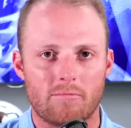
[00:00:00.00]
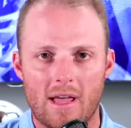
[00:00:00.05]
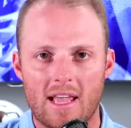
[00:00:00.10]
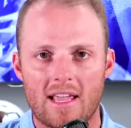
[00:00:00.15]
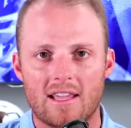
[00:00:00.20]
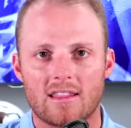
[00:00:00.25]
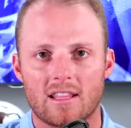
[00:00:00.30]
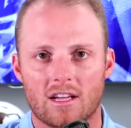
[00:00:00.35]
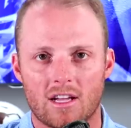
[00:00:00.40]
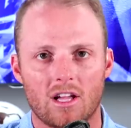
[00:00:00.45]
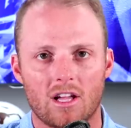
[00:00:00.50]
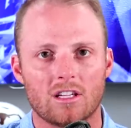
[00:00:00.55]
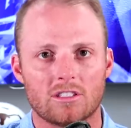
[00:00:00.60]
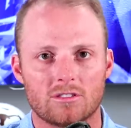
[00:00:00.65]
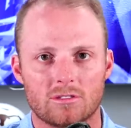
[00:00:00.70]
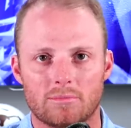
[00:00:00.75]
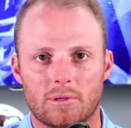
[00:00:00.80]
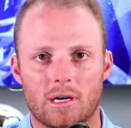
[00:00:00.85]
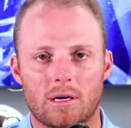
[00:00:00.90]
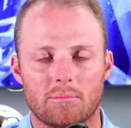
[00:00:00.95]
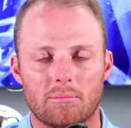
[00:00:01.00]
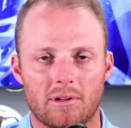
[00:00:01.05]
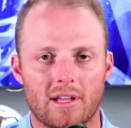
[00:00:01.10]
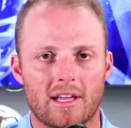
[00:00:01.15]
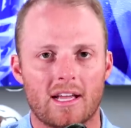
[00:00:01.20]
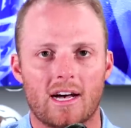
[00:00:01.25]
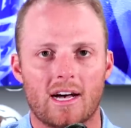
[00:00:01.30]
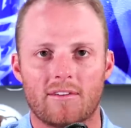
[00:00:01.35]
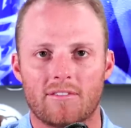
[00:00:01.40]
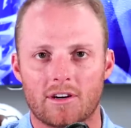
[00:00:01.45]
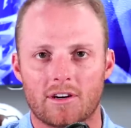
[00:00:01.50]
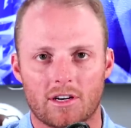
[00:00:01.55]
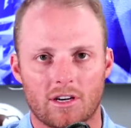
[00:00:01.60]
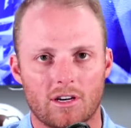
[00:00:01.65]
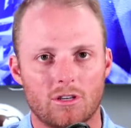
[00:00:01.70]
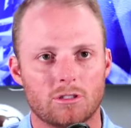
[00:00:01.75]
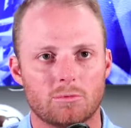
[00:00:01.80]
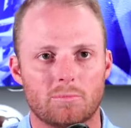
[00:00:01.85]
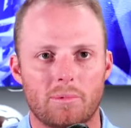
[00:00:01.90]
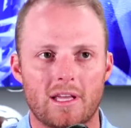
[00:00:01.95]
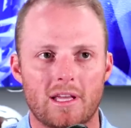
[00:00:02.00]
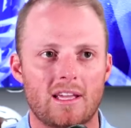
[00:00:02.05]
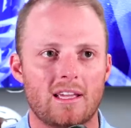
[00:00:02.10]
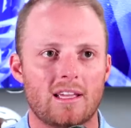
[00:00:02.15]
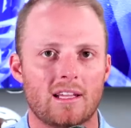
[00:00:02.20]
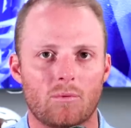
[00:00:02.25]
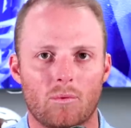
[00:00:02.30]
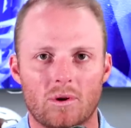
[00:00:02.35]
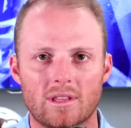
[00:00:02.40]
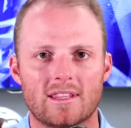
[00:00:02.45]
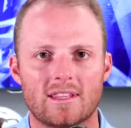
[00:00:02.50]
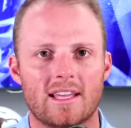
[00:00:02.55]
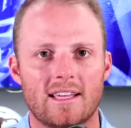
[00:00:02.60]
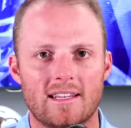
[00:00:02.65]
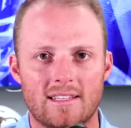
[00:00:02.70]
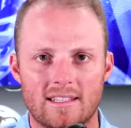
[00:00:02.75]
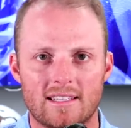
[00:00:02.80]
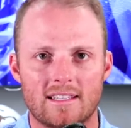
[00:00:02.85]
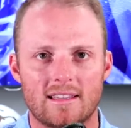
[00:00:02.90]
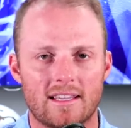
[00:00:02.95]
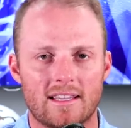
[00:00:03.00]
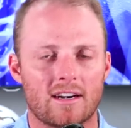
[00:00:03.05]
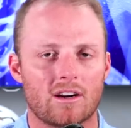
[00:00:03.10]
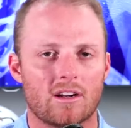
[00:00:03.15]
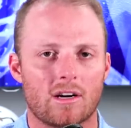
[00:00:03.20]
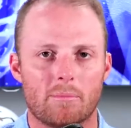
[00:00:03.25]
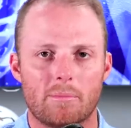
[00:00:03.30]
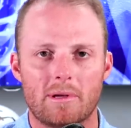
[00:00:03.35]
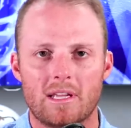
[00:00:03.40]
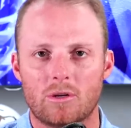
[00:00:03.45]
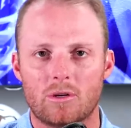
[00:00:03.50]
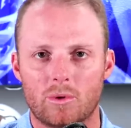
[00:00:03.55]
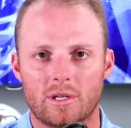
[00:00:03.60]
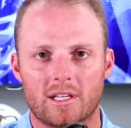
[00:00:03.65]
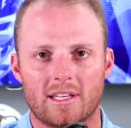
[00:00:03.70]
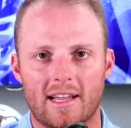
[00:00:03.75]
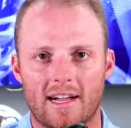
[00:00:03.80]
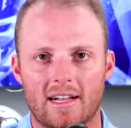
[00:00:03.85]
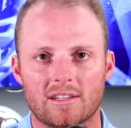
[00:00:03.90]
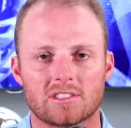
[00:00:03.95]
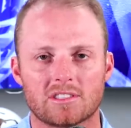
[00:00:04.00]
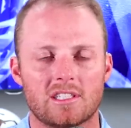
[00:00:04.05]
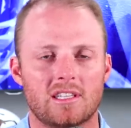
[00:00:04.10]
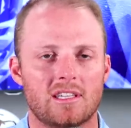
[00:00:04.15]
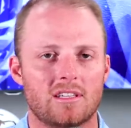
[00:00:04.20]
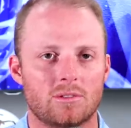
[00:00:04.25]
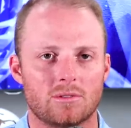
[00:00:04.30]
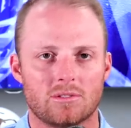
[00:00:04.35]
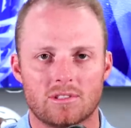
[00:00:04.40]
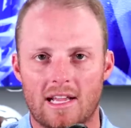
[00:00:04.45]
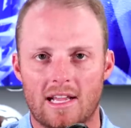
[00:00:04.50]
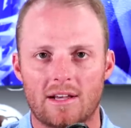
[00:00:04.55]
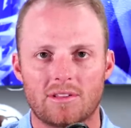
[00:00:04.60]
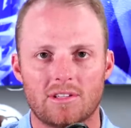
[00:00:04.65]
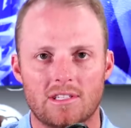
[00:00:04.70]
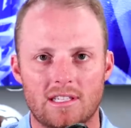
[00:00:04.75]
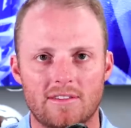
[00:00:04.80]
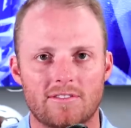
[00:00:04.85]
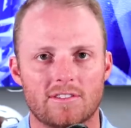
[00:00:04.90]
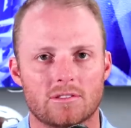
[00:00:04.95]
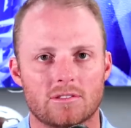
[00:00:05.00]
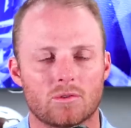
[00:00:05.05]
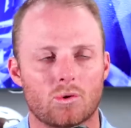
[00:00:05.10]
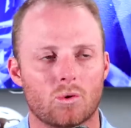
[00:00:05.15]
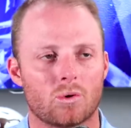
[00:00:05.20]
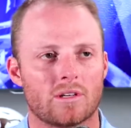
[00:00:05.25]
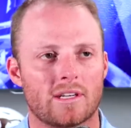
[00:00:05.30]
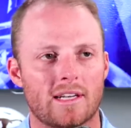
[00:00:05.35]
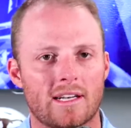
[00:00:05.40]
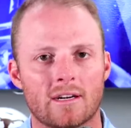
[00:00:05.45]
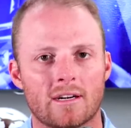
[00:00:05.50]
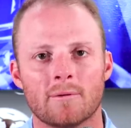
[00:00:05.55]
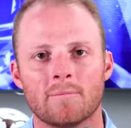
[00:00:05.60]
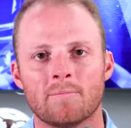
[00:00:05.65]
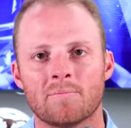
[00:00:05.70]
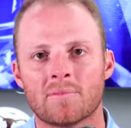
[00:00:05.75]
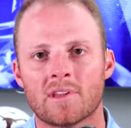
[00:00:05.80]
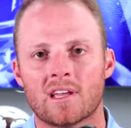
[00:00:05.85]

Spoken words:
made the college football playoff under Coach P and what they did there under Pete Kwiatkowski, who's now the defensive coordinator